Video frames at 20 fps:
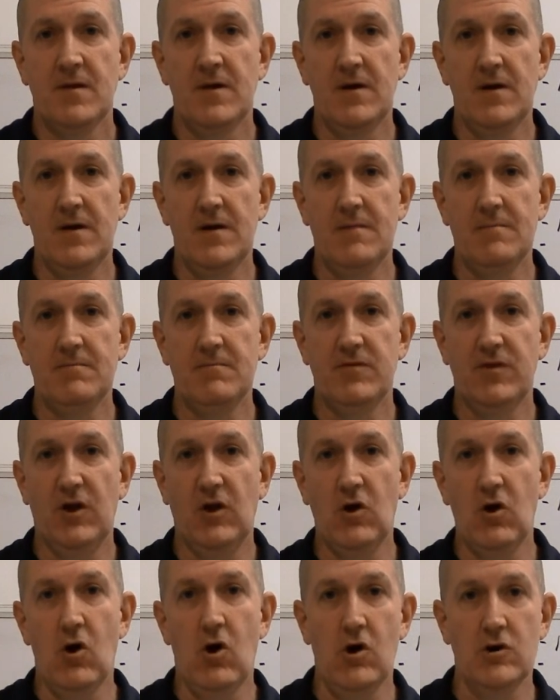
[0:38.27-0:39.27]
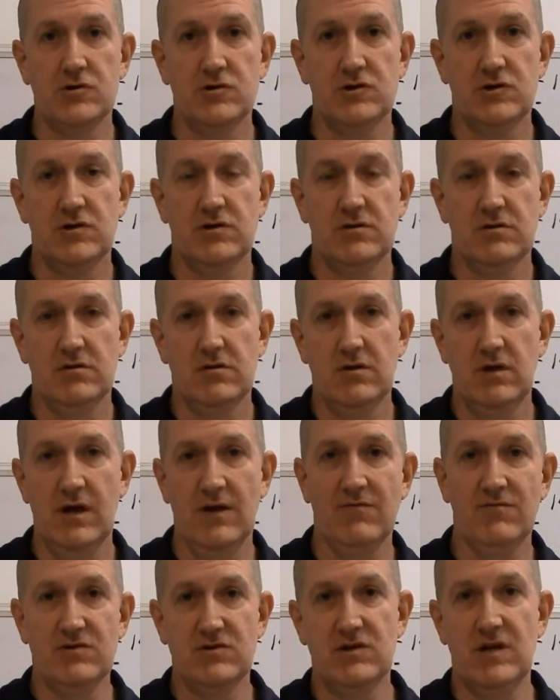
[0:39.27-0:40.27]
um, the cost
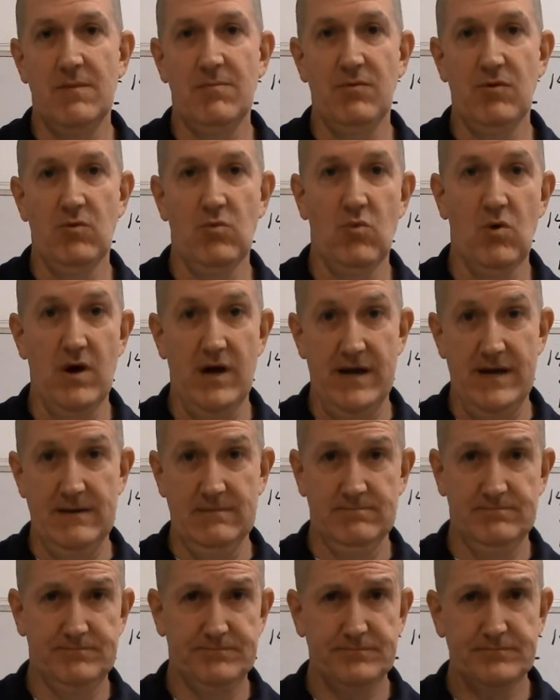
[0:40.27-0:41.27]
every step of the way